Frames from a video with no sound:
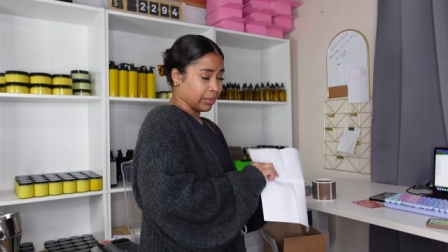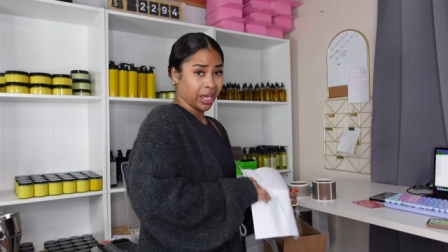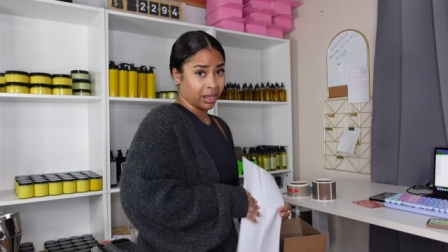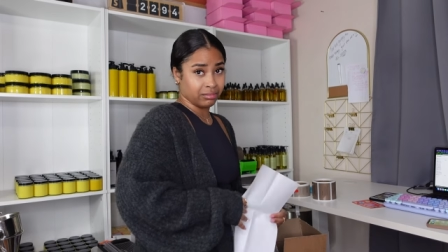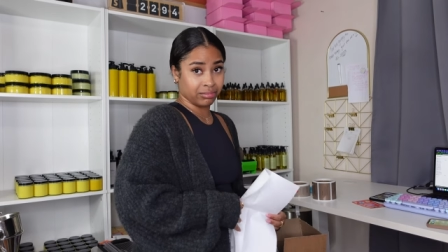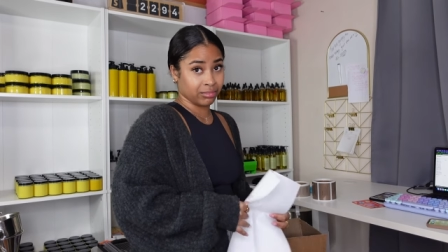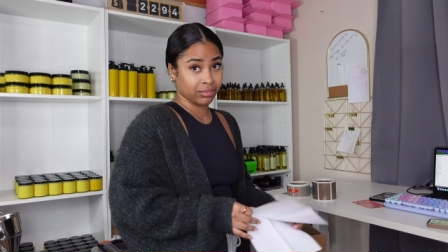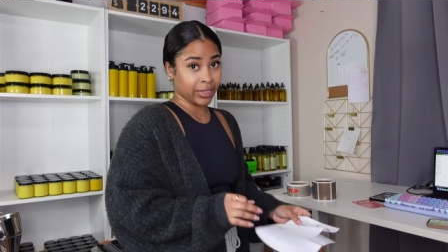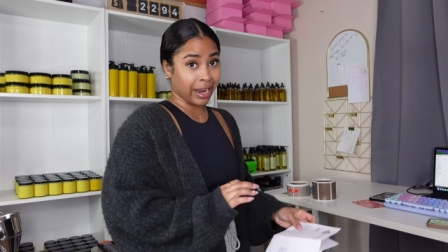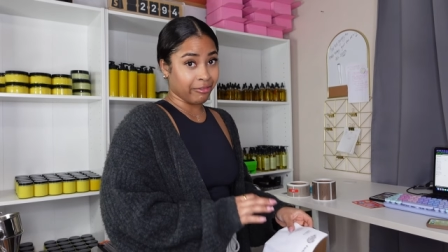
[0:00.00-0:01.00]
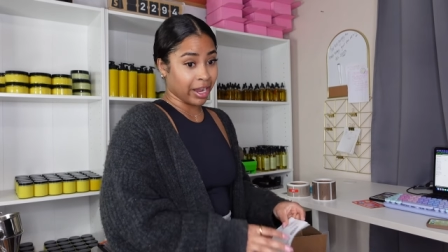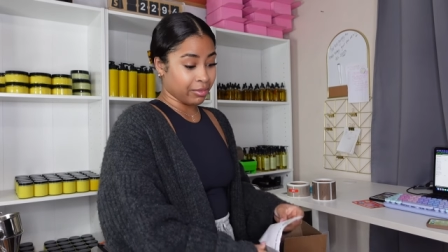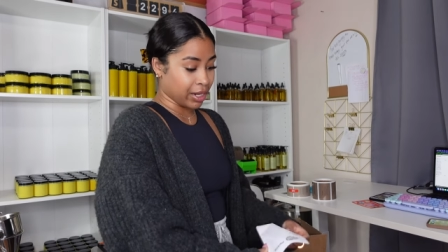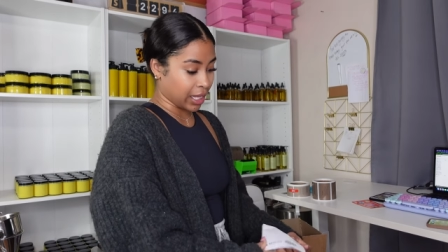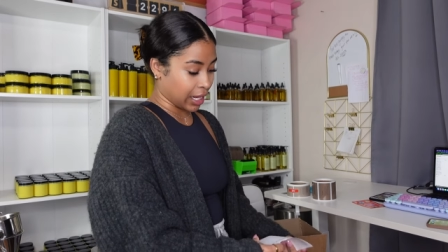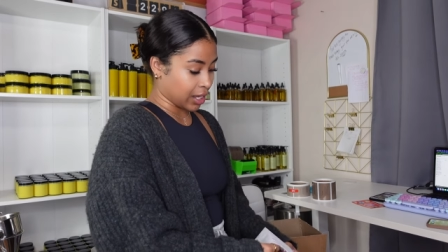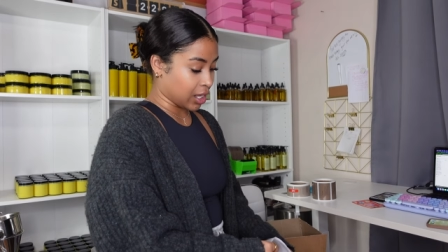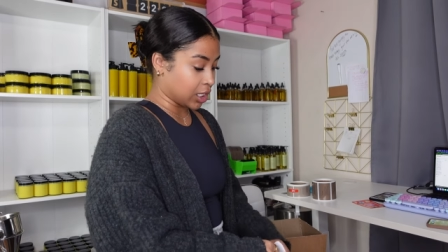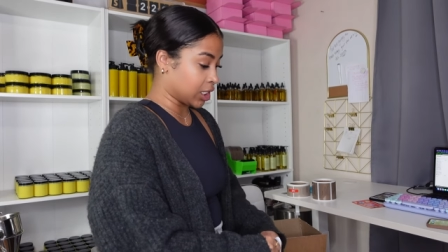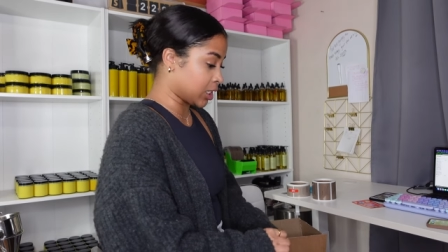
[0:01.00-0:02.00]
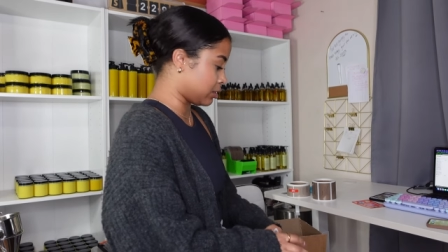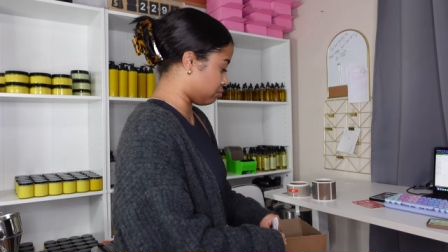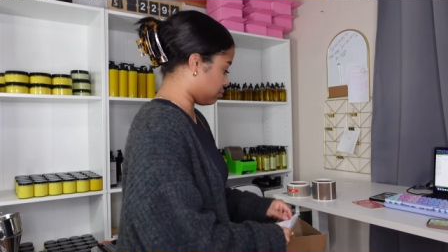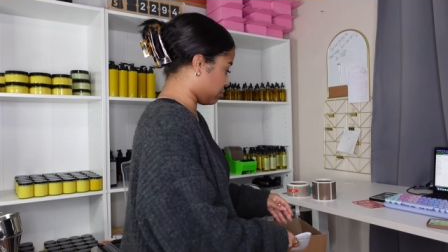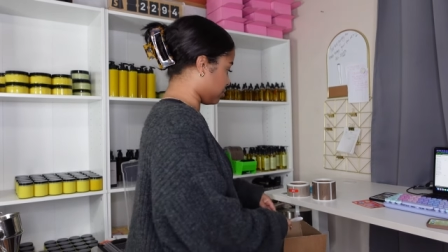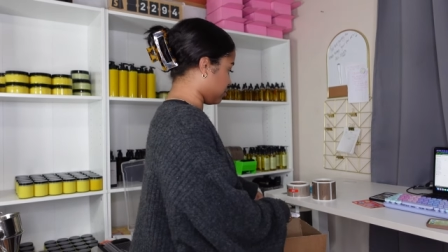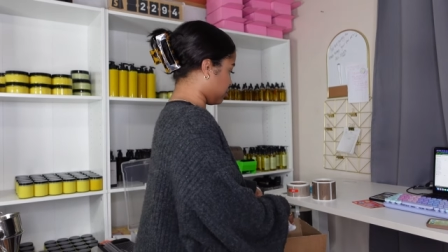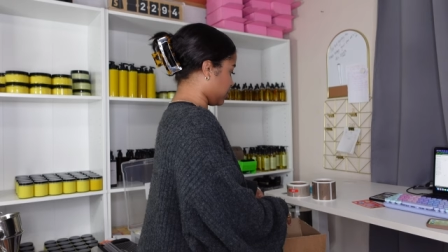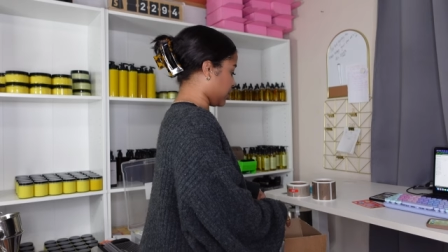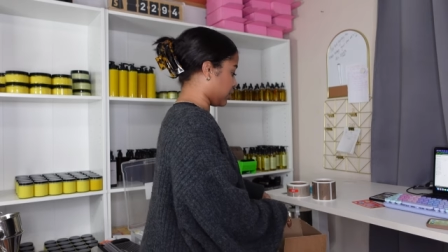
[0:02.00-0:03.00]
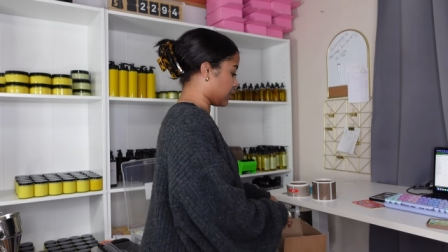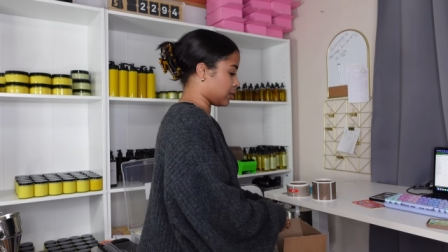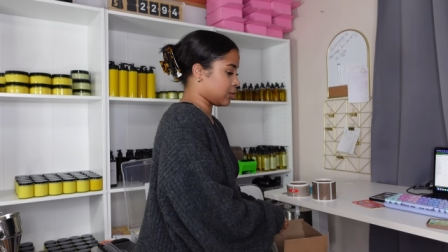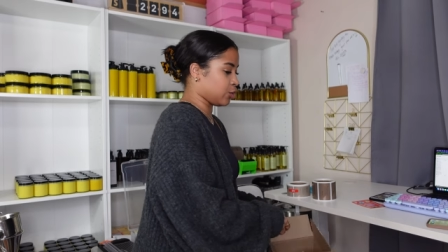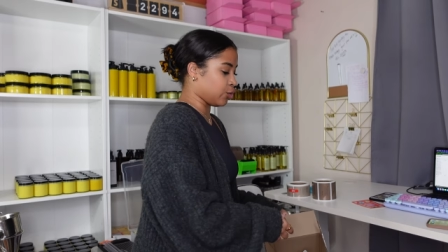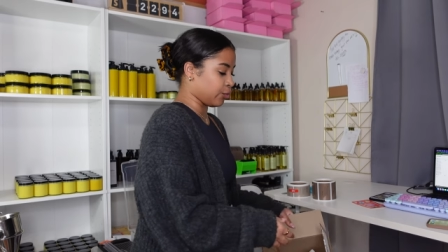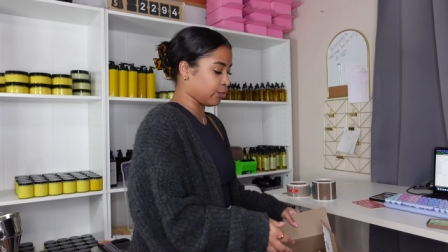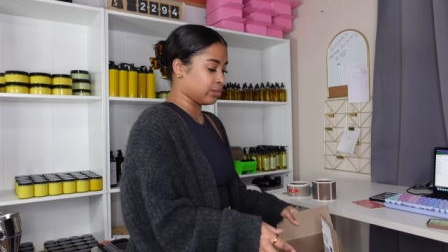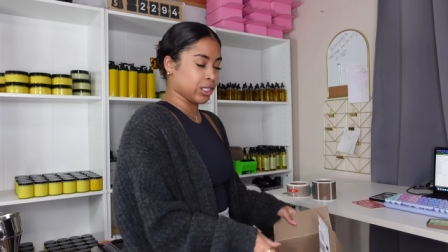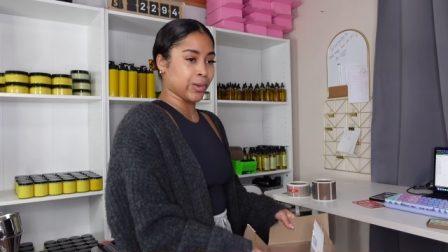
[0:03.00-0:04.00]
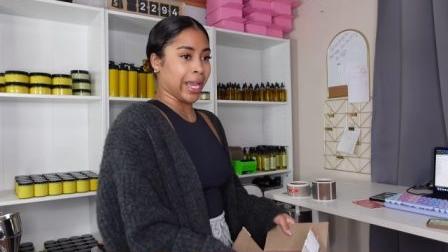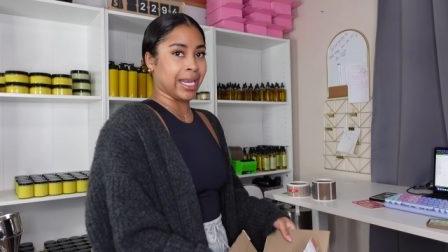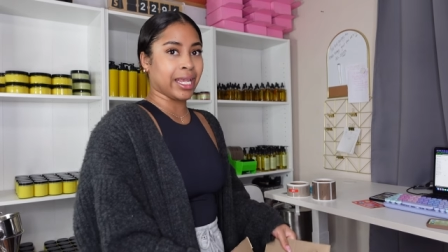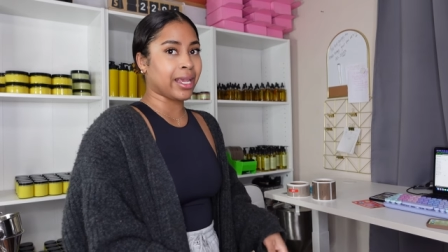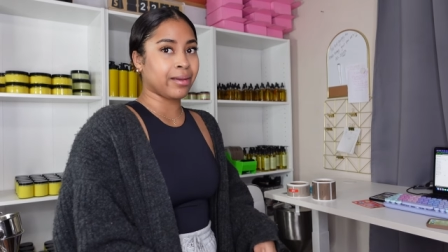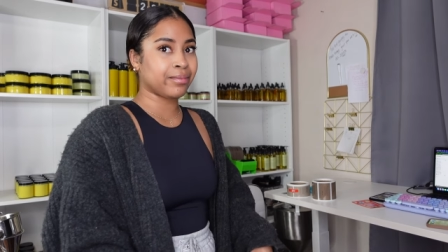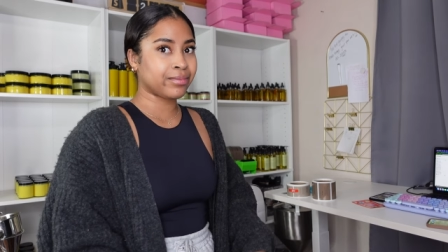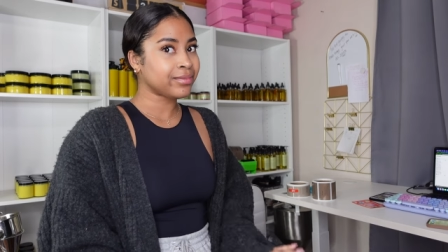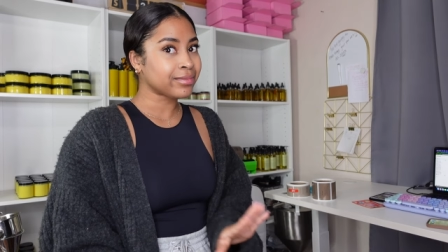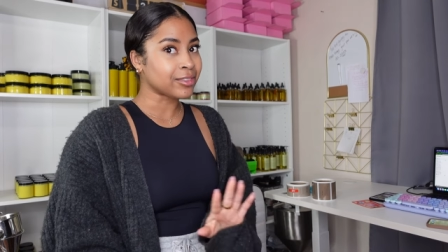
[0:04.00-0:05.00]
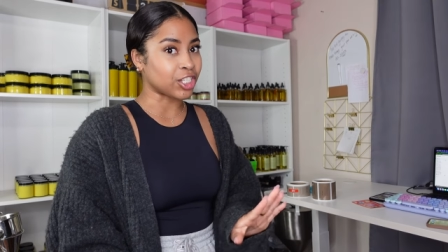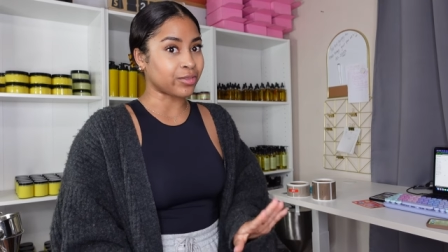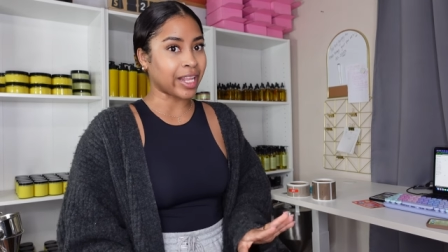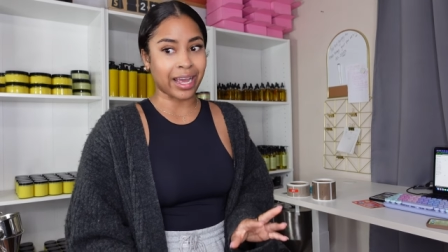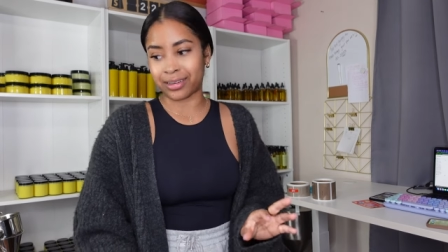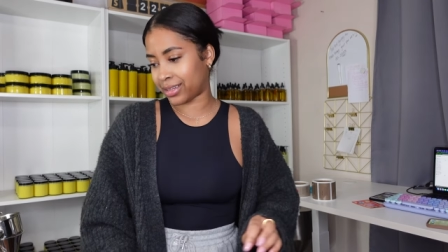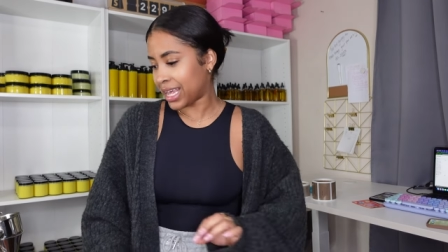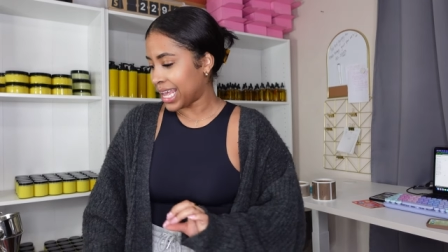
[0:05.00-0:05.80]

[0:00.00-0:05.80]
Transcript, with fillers: Yeah, that ran me like a good $280 just for that.